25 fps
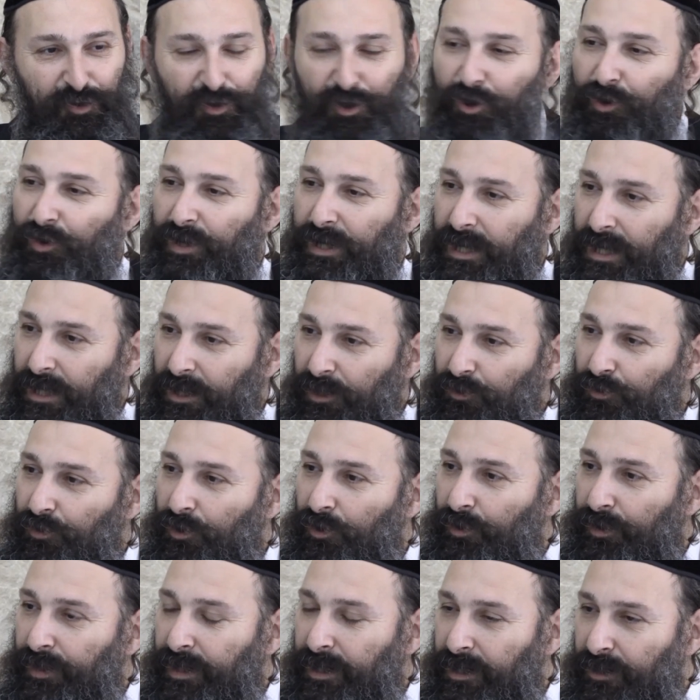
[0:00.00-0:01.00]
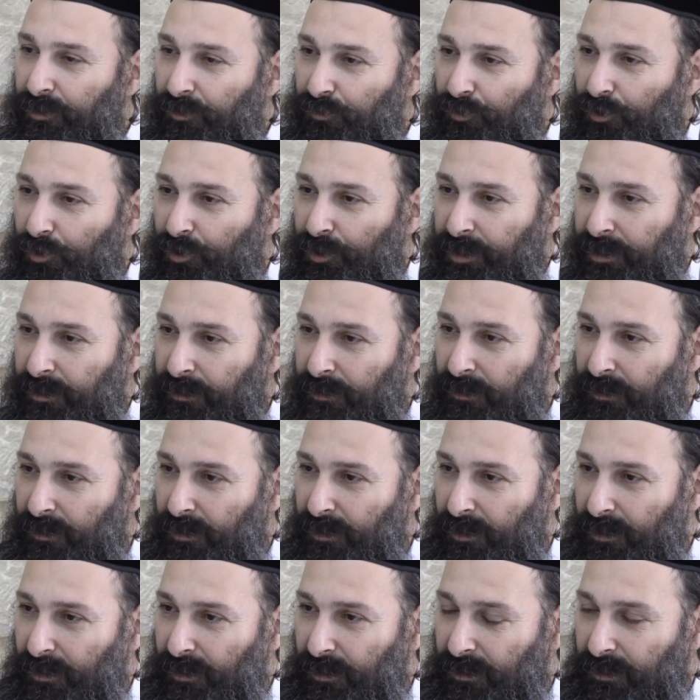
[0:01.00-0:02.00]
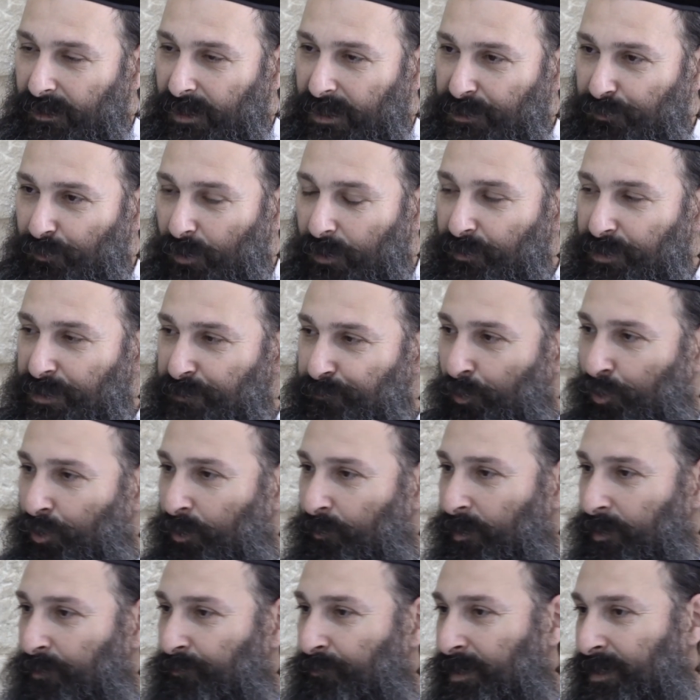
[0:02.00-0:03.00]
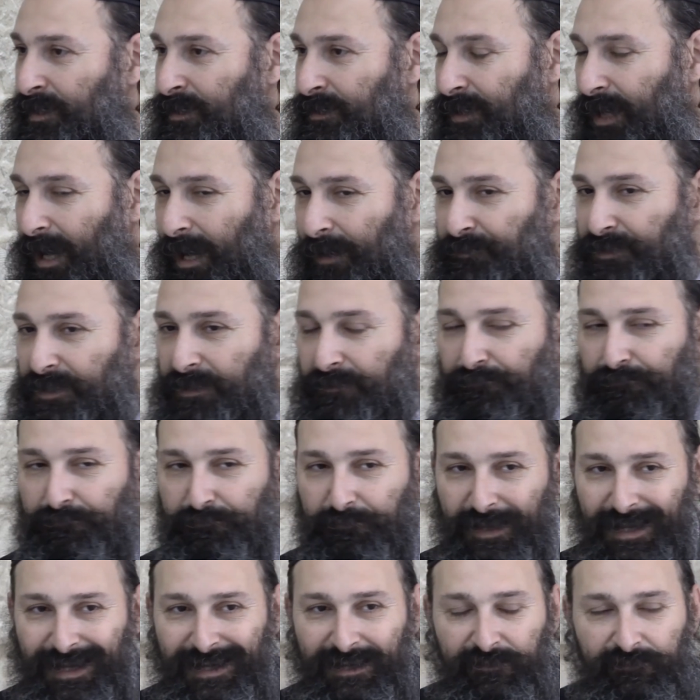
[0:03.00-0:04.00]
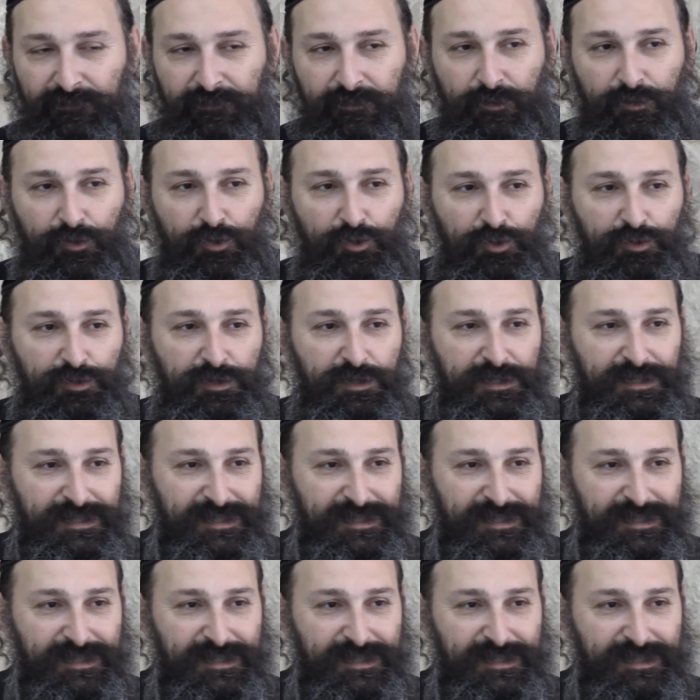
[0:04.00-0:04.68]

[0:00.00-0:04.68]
growing and growing and growing. That's why we spoke about many times that many good,